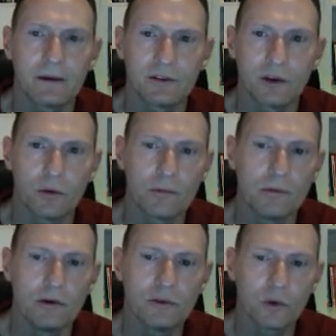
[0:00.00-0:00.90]
So we
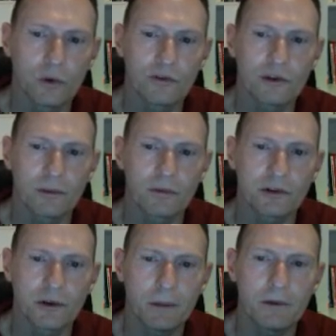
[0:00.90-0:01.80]
moved orders
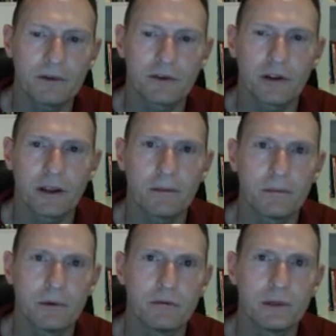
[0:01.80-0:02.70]
upstream. You saw that
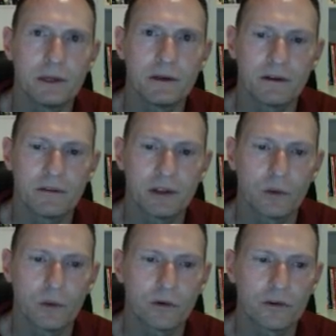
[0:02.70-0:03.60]
movement of the
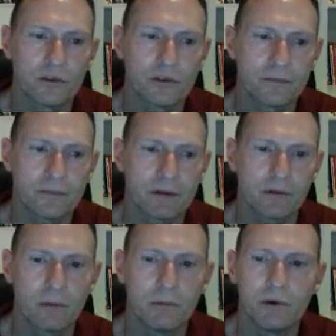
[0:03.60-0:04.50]
orders.
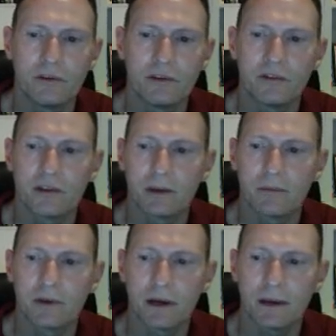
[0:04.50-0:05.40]
Everyone moved at the
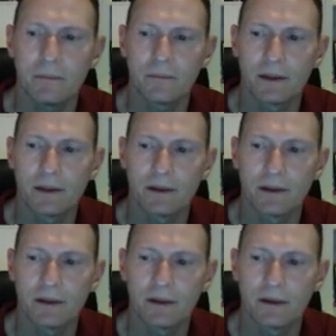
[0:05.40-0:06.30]
same time.
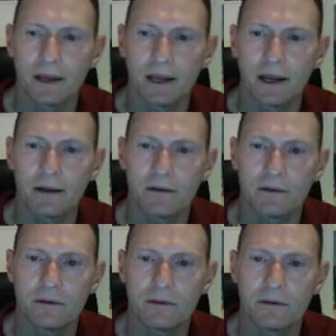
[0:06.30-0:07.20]

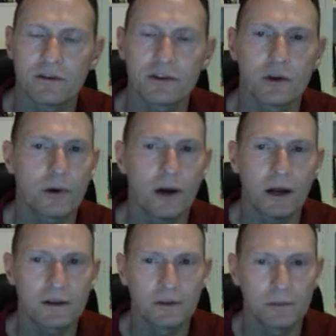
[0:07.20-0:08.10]
And there's no
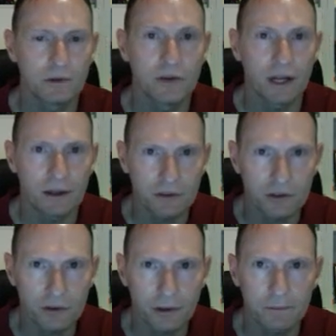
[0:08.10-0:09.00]
product to move
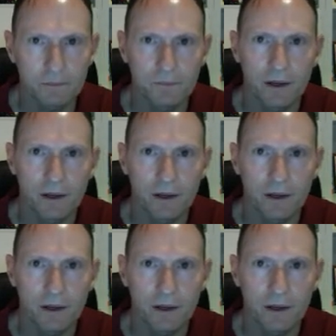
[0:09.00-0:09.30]
downstream.